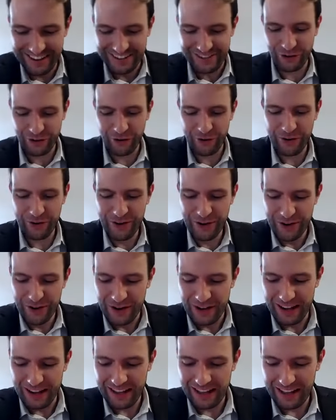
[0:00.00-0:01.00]
So
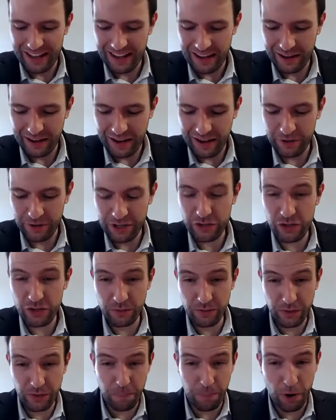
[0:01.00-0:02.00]
I'm going to
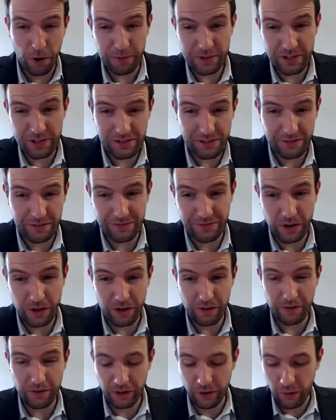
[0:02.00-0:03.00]
assume for the purposes of
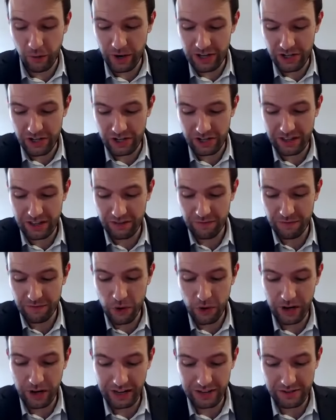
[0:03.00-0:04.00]
the question that
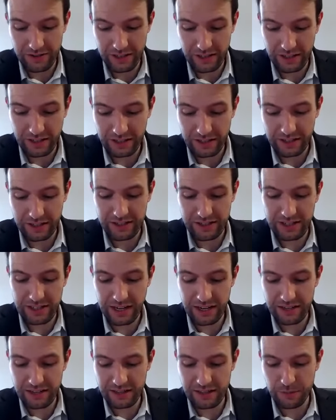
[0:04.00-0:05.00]
Werner is a
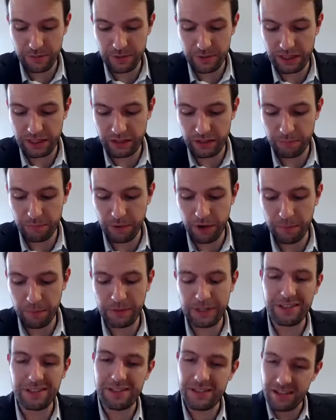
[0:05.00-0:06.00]
tenant in the particular
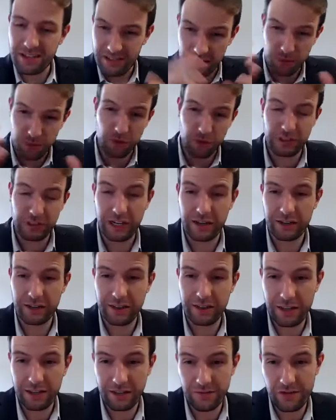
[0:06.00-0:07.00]
property. He says he's moving out
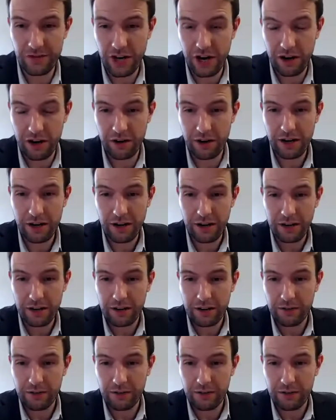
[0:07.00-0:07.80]
at the end of January.